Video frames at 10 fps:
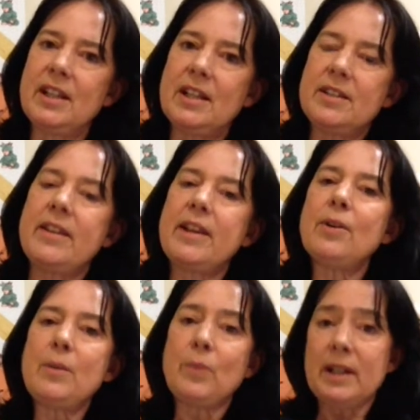So the
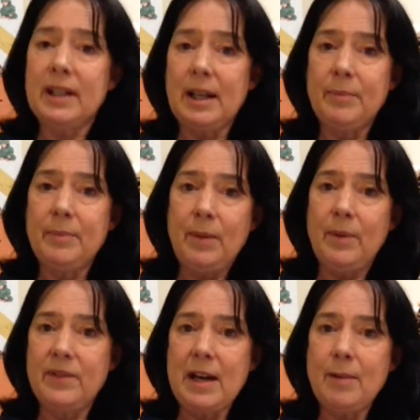all-in-one company,
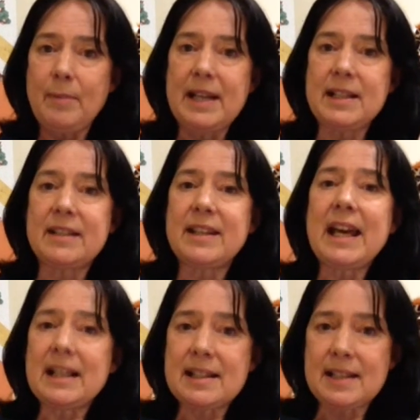we've now made in the
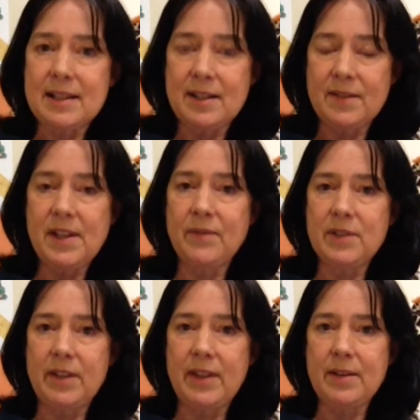excess of
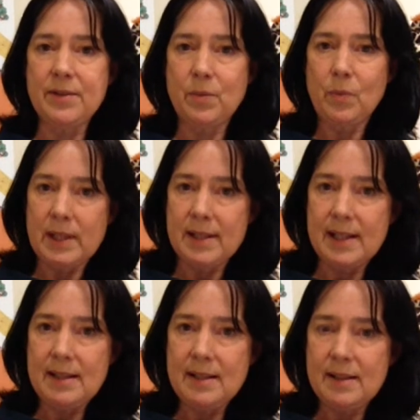70,000
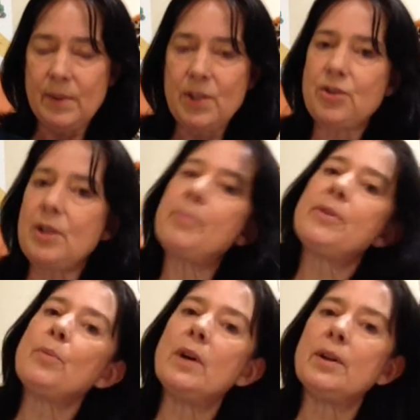onesies. We ship
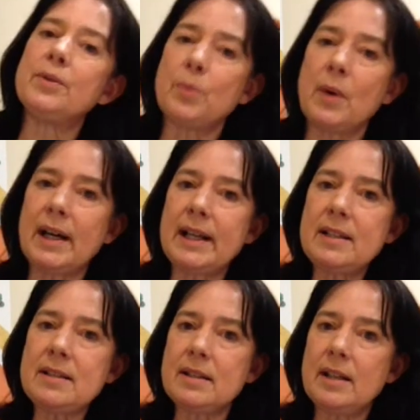them
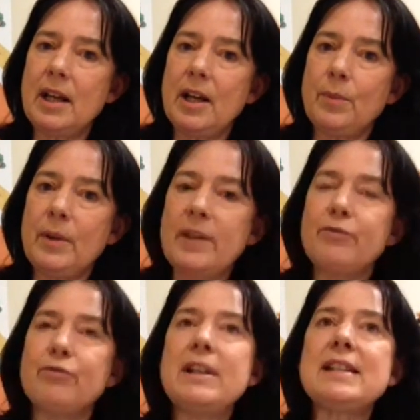worldwide. We've
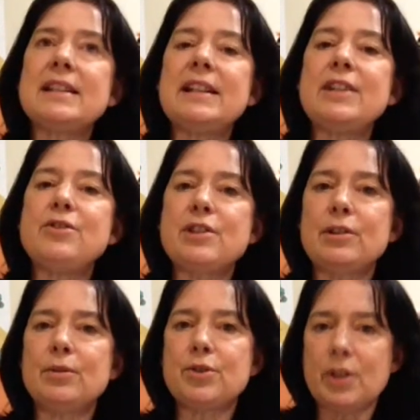recently just
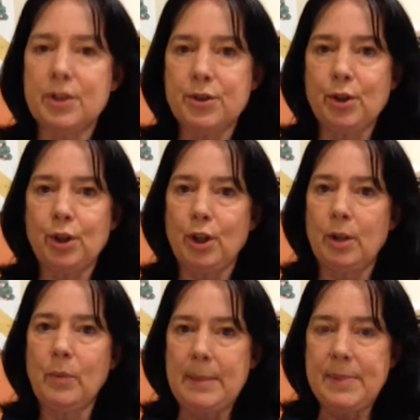launched our
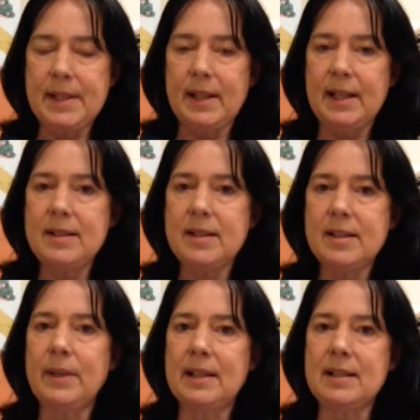.com website so
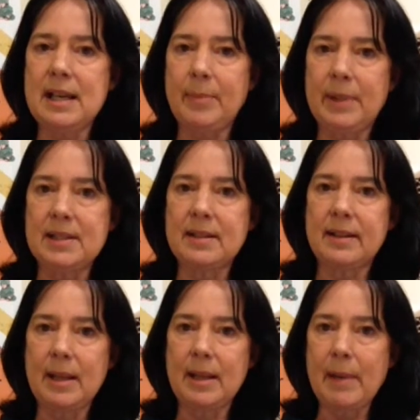we can tap into
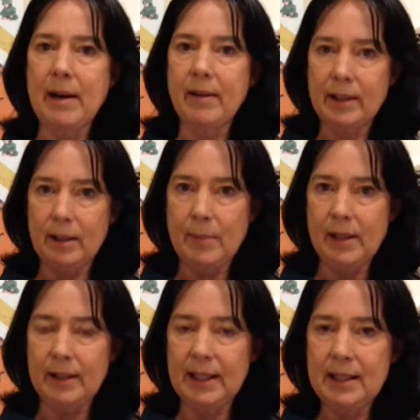the American
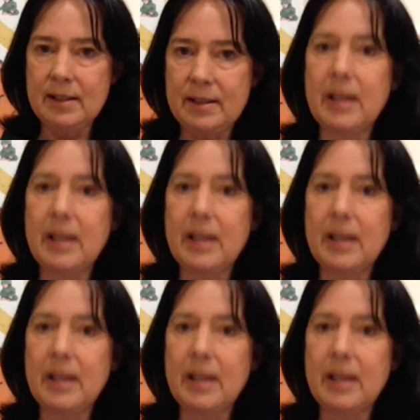market.